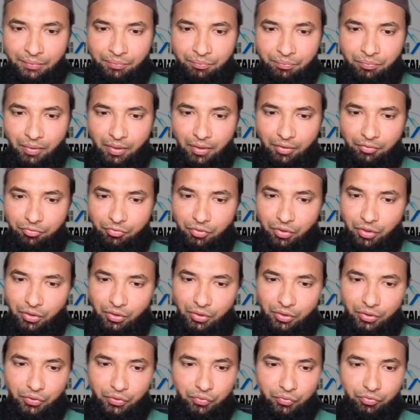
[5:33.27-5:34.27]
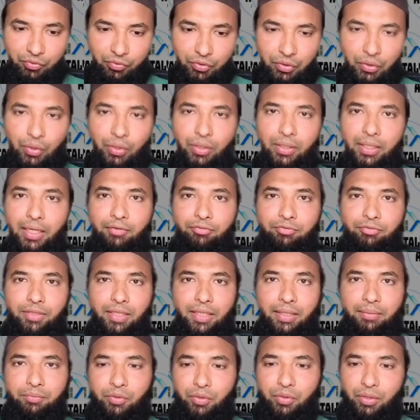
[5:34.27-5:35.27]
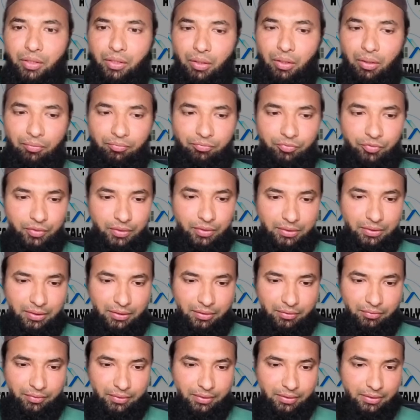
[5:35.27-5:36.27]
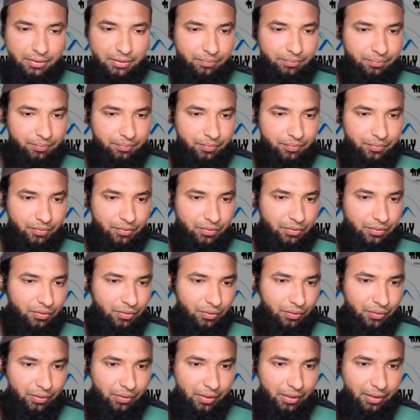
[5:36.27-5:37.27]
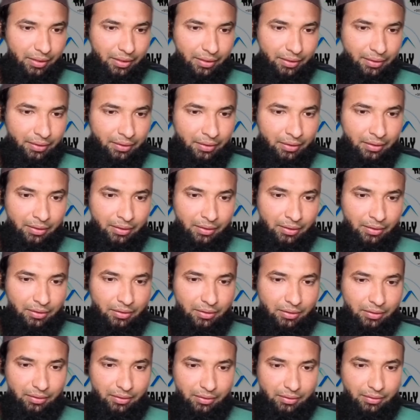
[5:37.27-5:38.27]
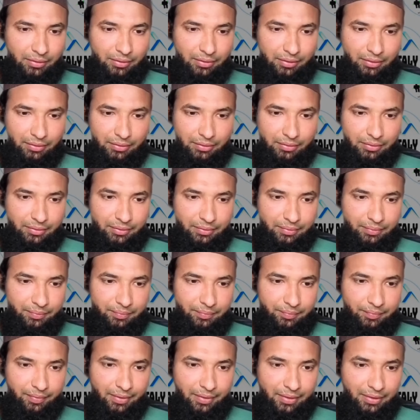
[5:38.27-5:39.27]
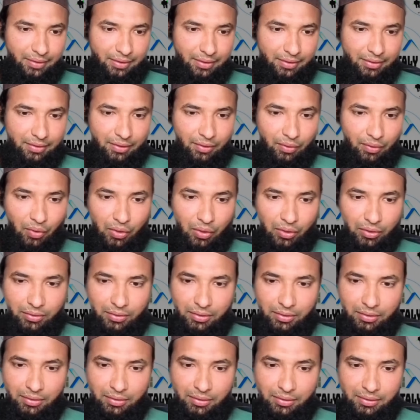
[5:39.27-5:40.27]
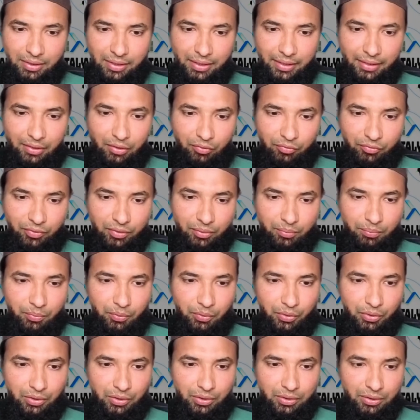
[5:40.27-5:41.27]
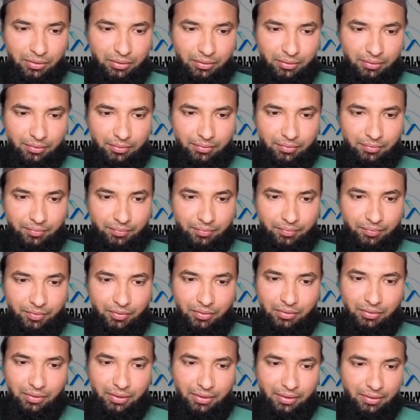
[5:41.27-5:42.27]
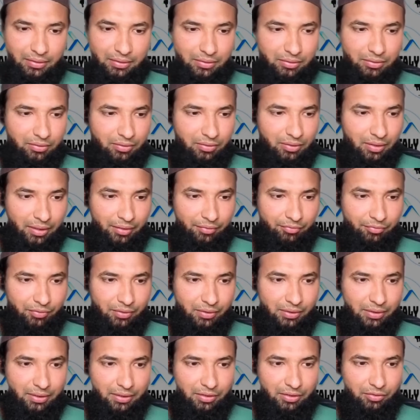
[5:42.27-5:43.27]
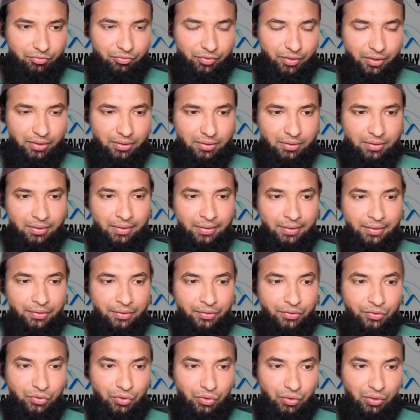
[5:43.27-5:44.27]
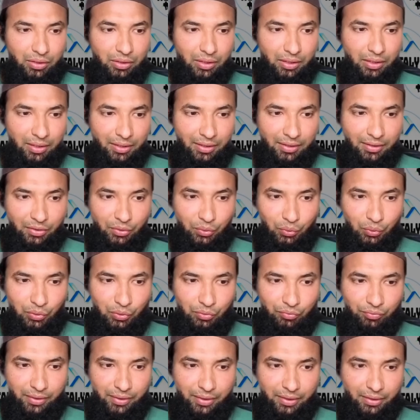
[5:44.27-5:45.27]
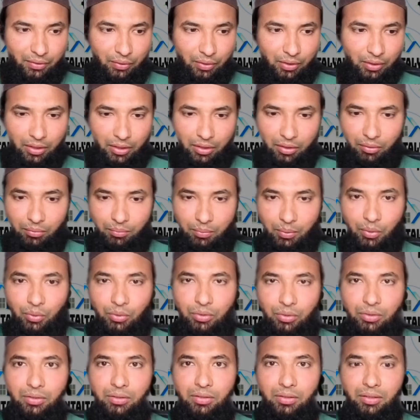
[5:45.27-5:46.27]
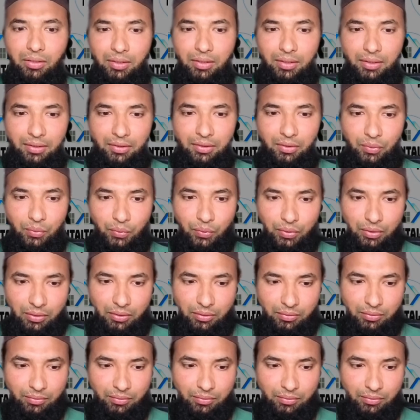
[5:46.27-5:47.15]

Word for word: If not, if you don't have time, you can opt for service. So, okay. Uh, this is the northern side of the portion. There is uh, everything is fixed. So third route, we are talking about third route.